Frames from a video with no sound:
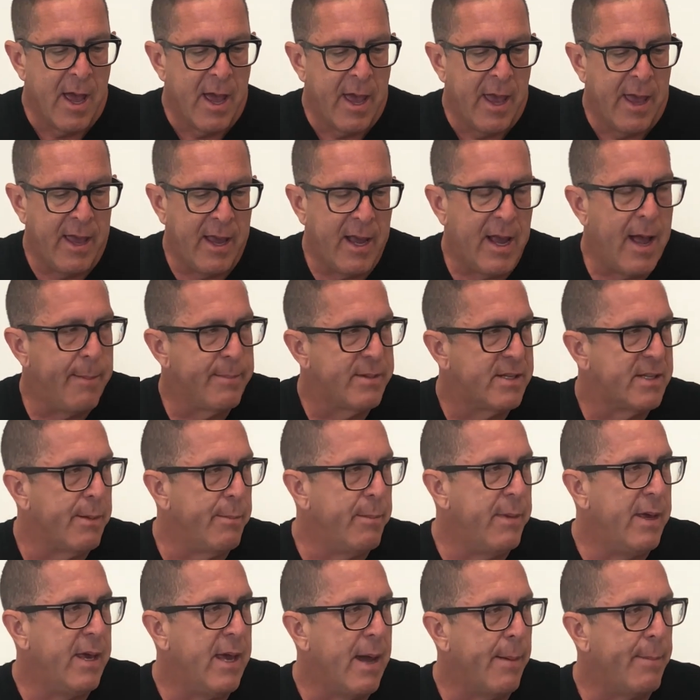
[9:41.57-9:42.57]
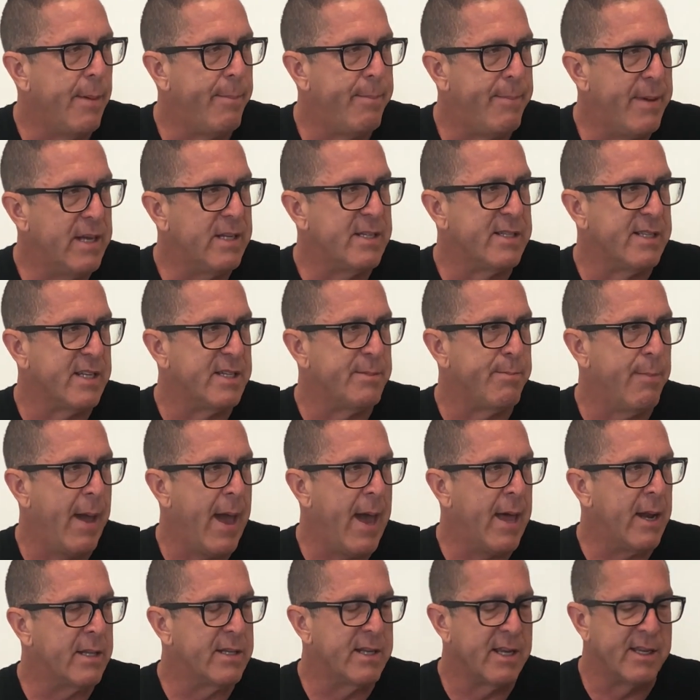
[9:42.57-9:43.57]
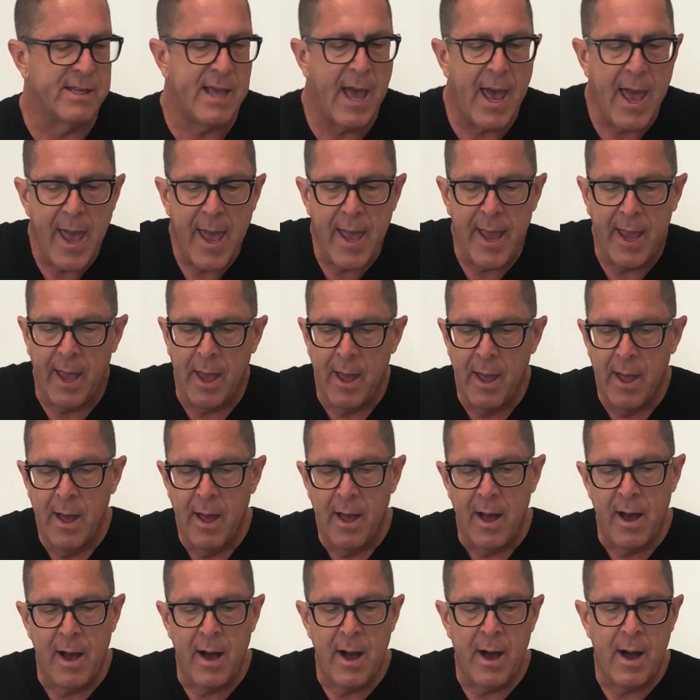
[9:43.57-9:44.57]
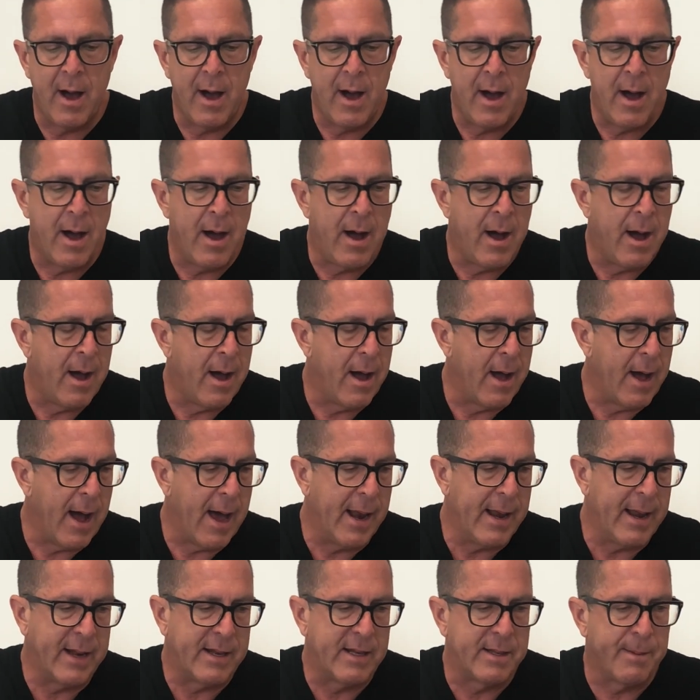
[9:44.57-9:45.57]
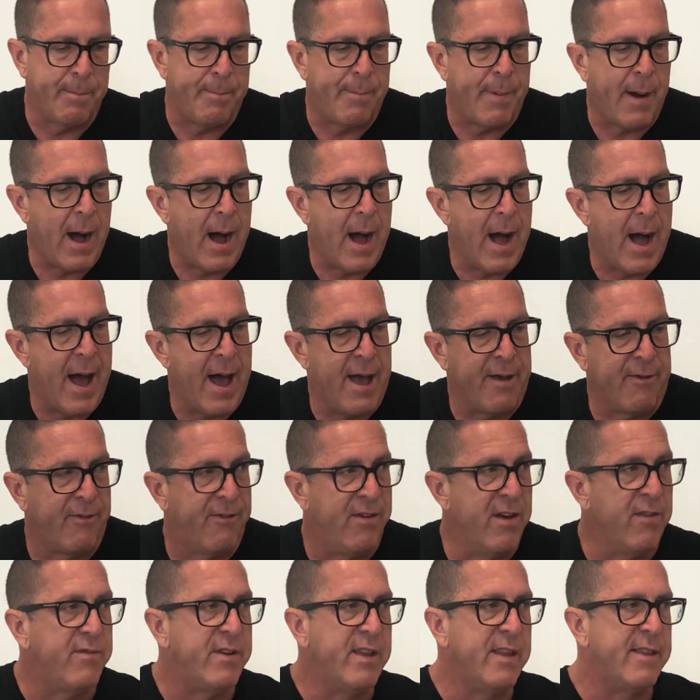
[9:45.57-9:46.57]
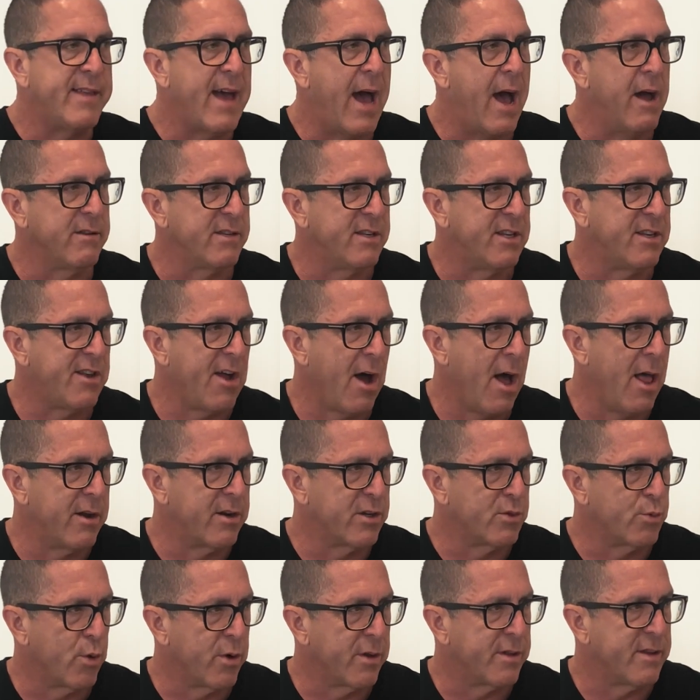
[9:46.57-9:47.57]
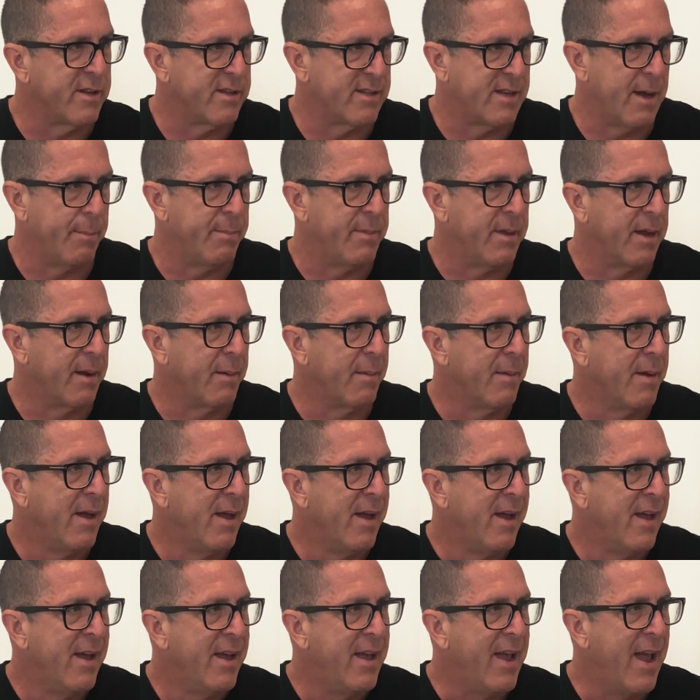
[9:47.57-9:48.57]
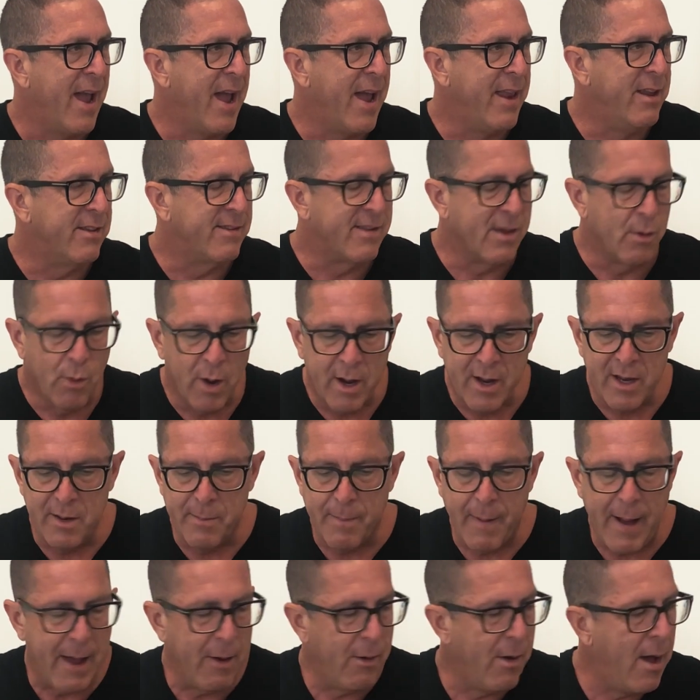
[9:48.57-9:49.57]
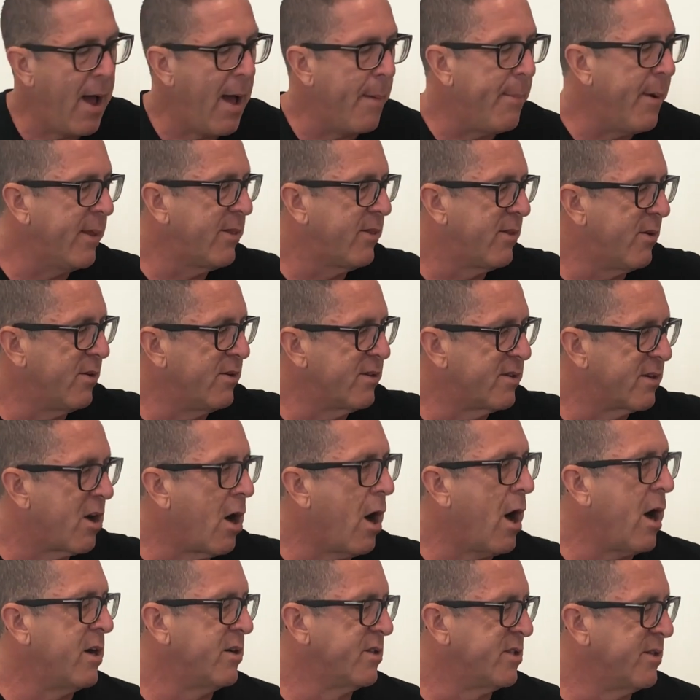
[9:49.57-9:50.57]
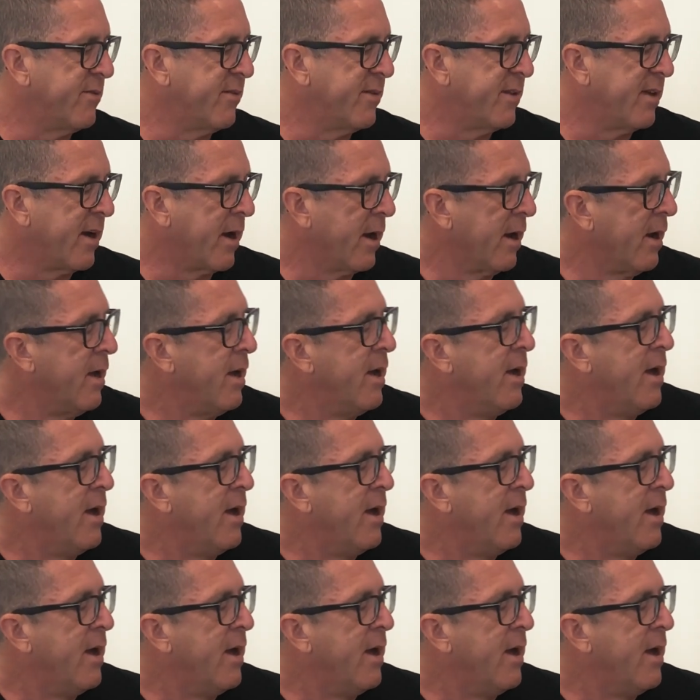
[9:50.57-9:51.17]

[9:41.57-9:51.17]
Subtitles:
He comes to me, I'm a businessman, and says, hey, I'd like to buy $50,000 worth of something. And you say, what can you buy? Well, how about those cars over there?